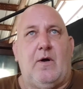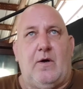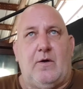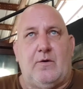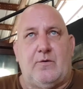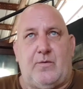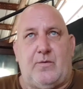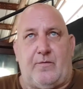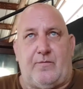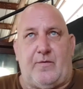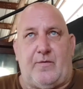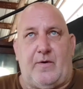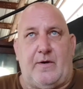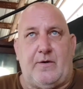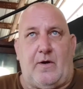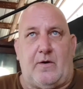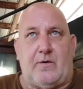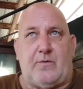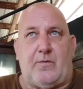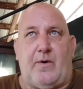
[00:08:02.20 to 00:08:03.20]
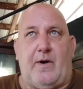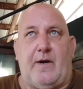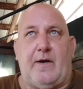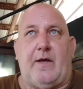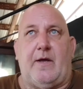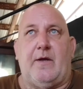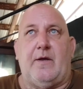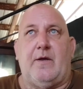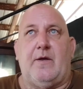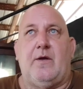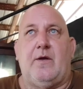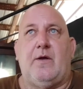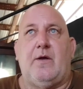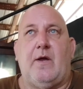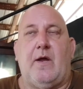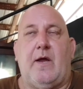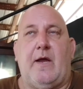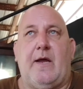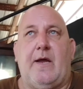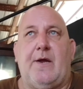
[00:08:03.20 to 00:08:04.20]
a friend on credit,
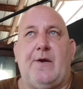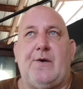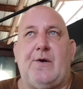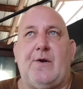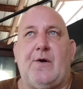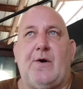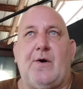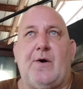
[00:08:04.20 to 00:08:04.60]
and